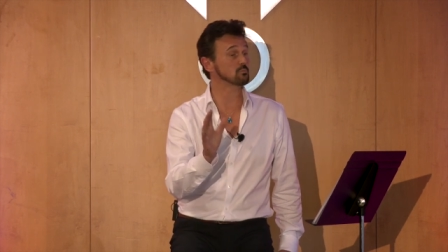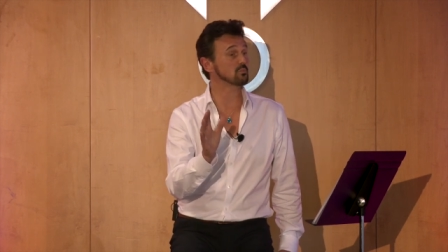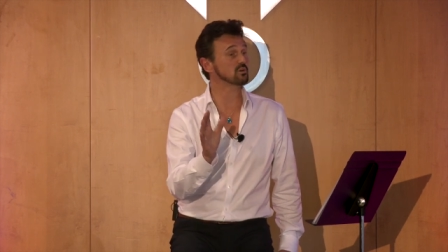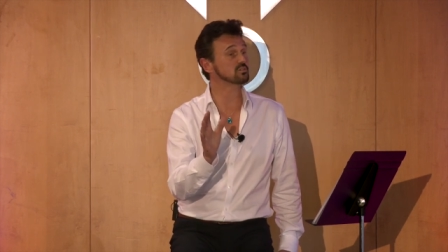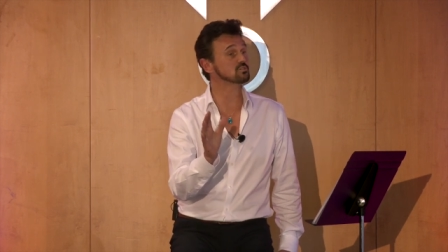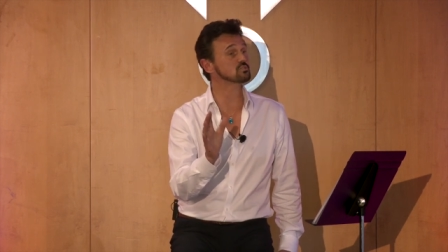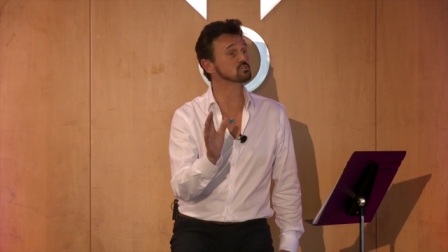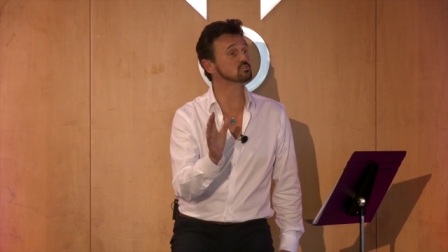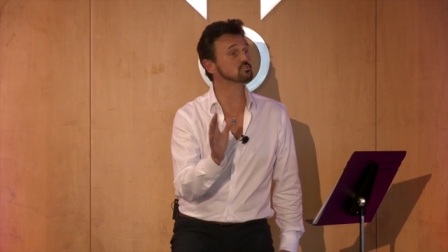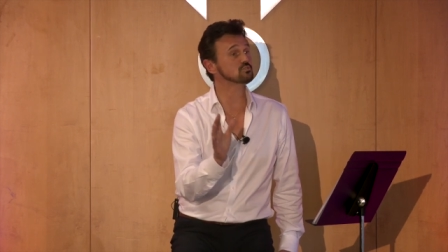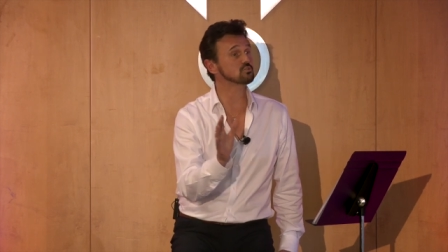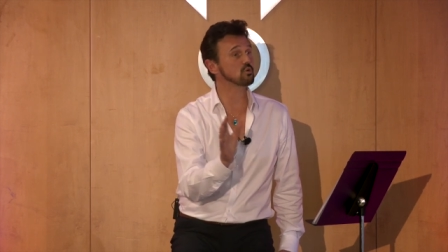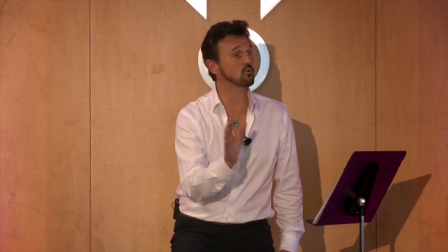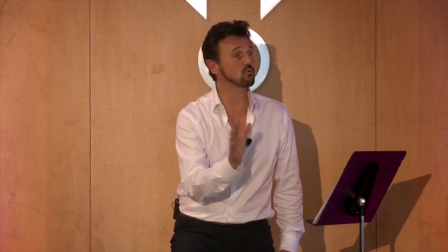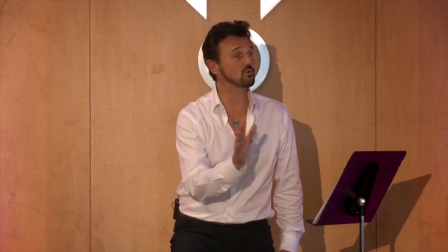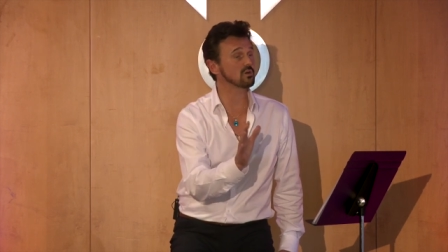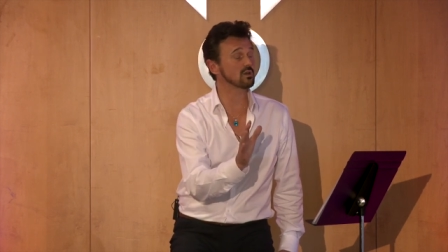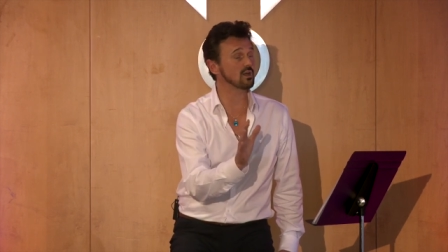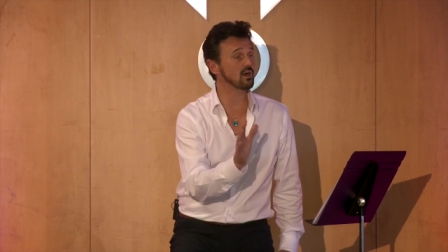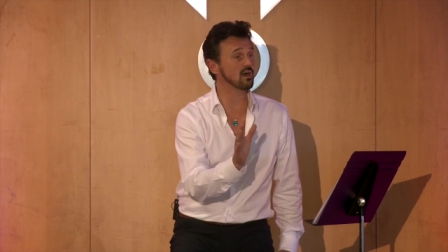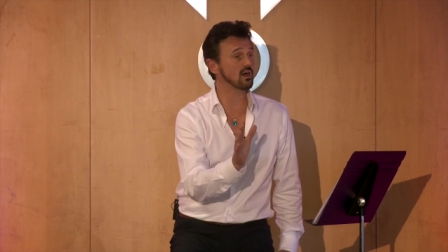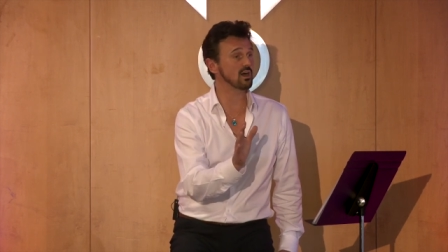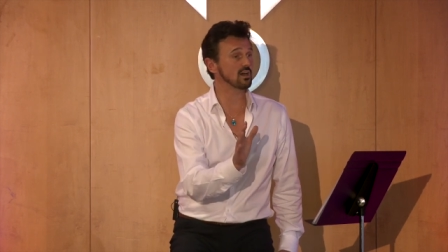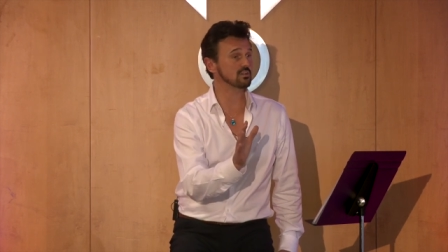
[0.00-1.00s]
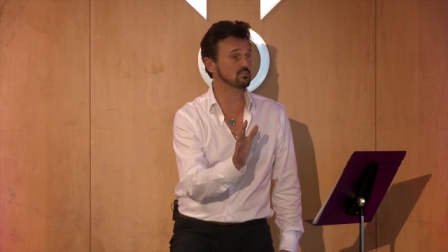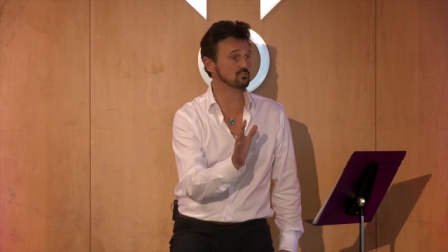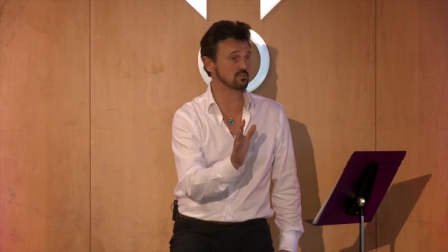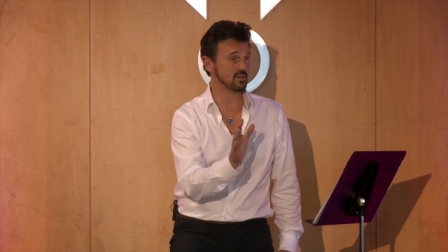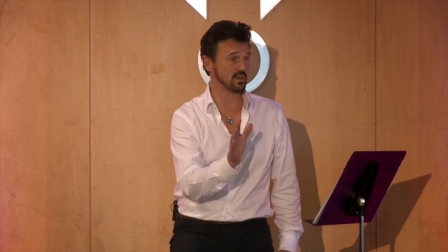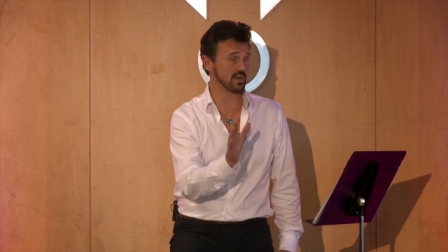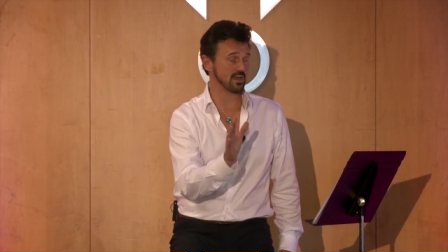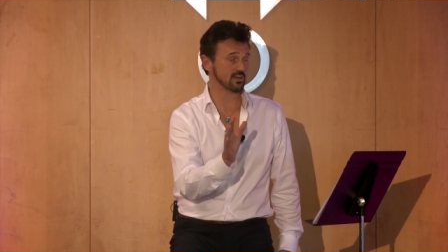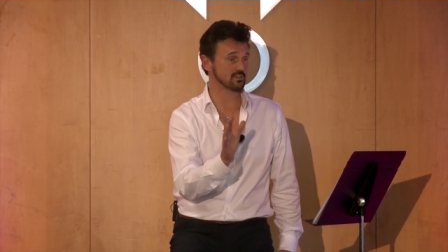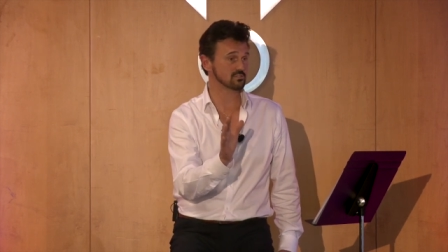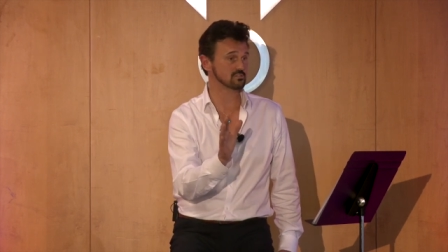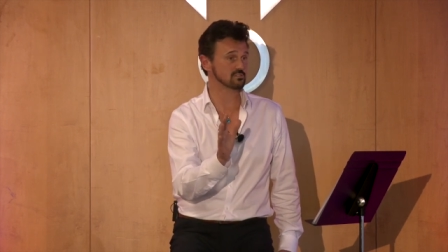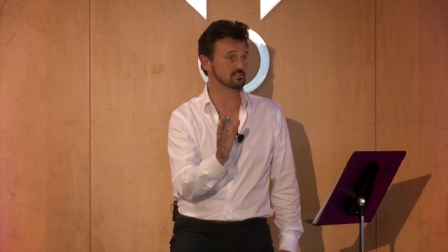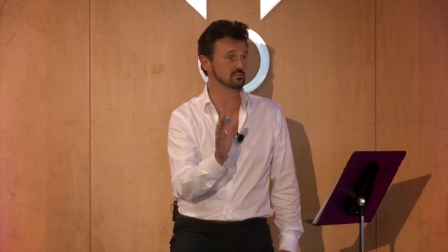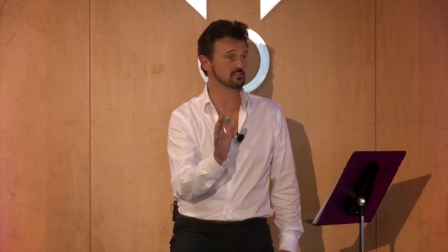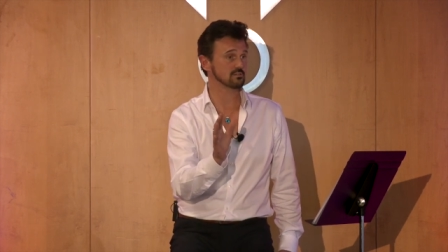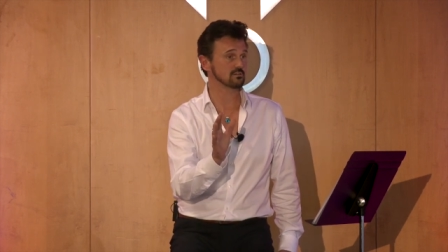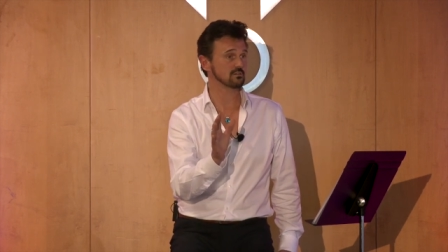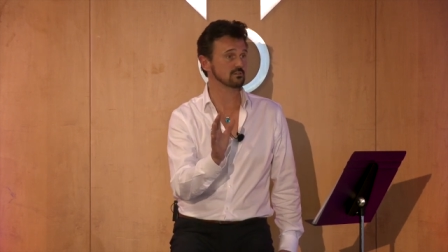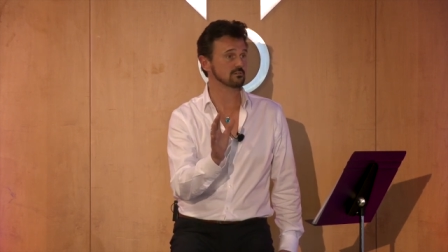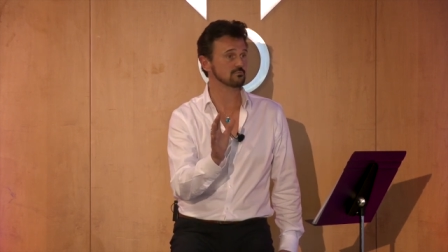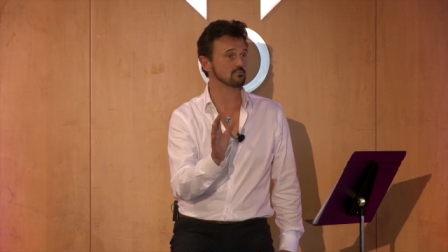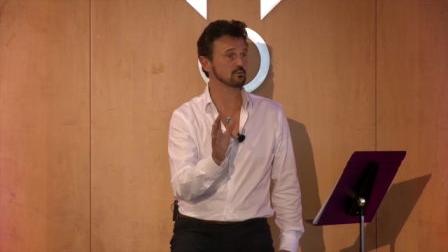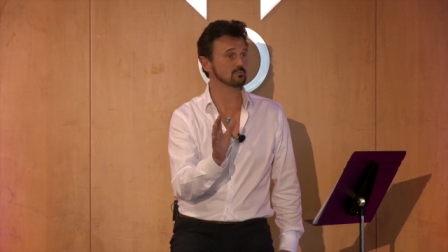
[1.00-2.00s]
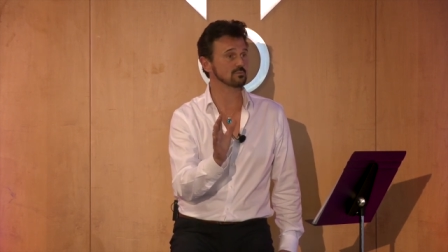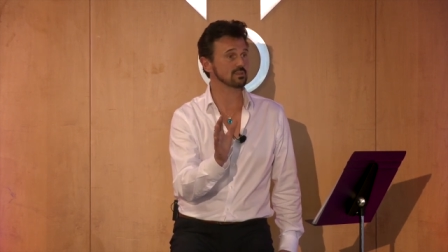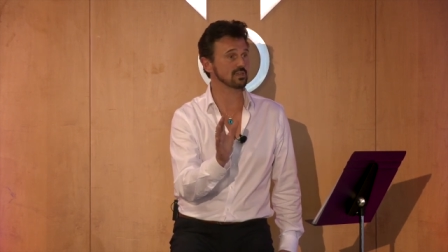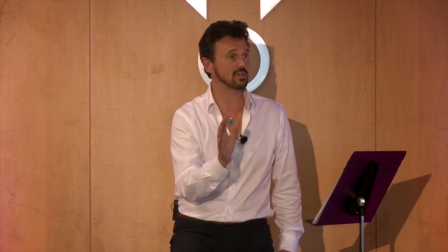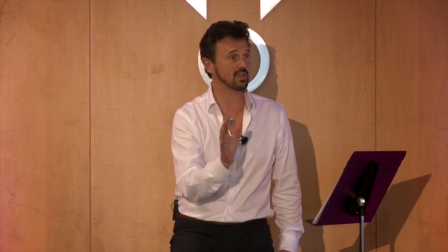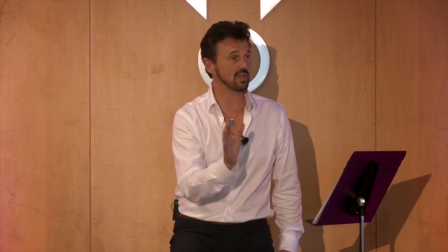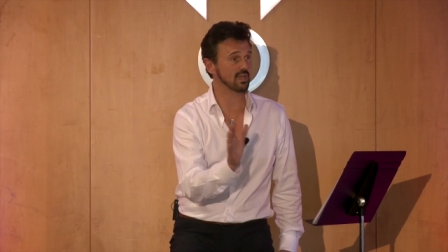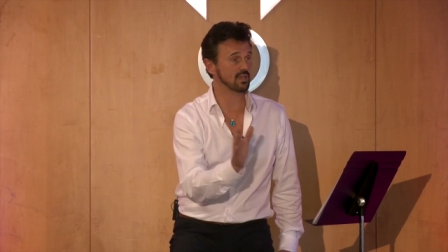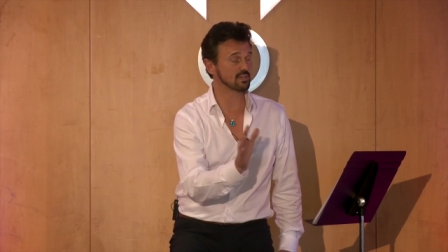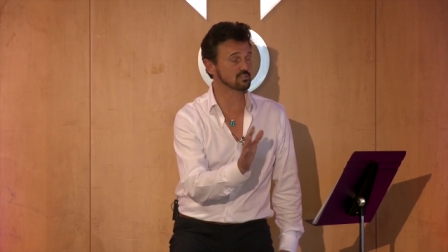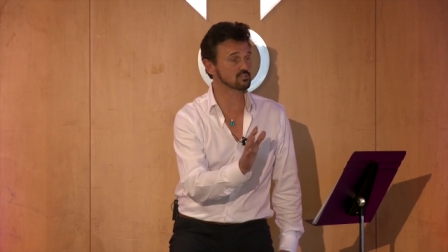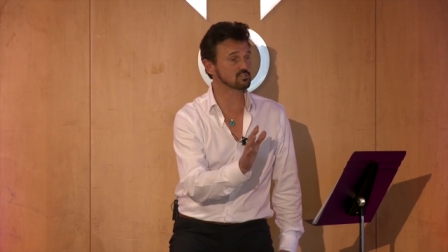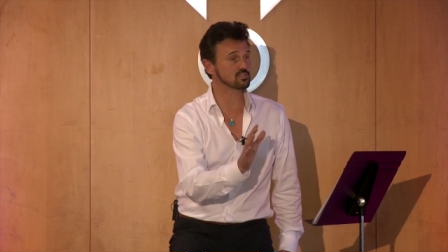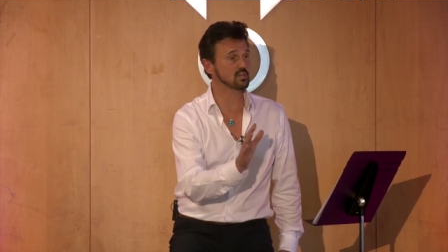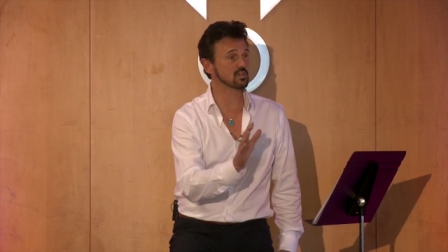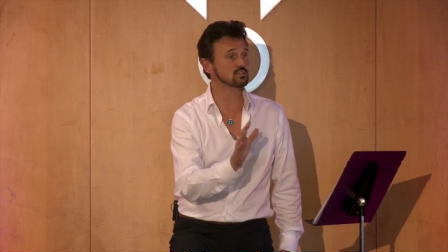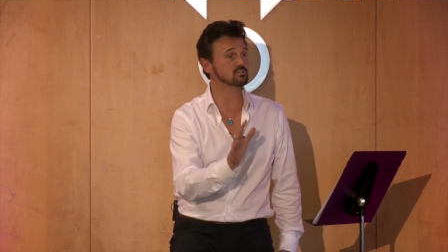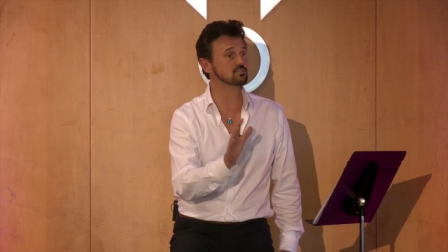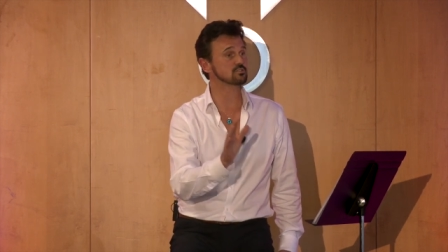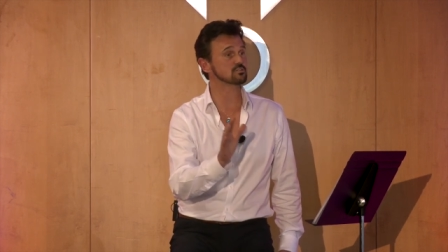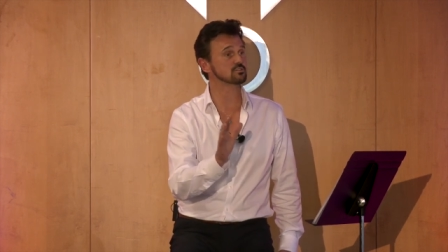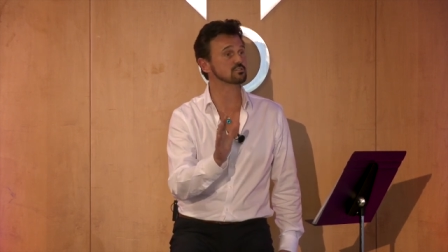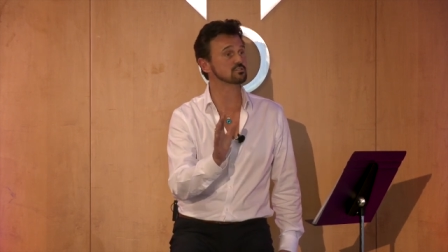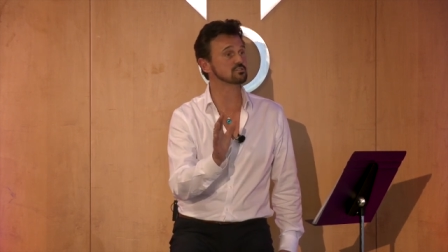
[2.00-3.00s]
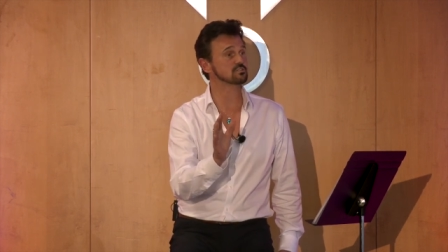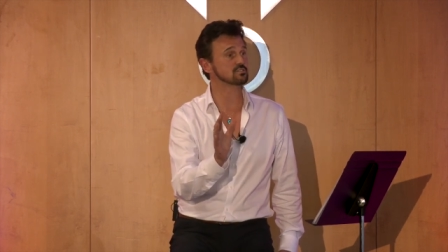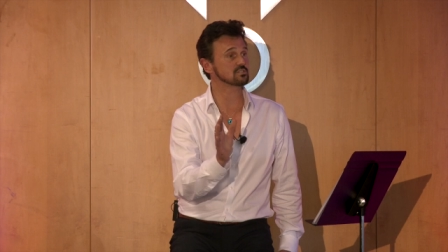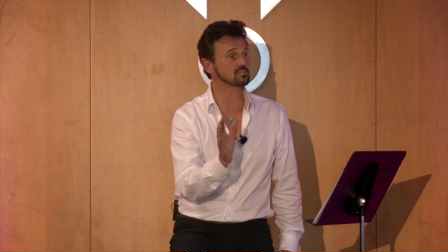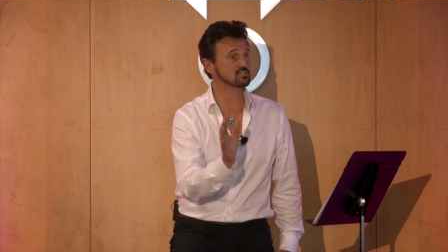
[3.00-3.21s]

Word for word: a bunch of soul contracts from the ancestors,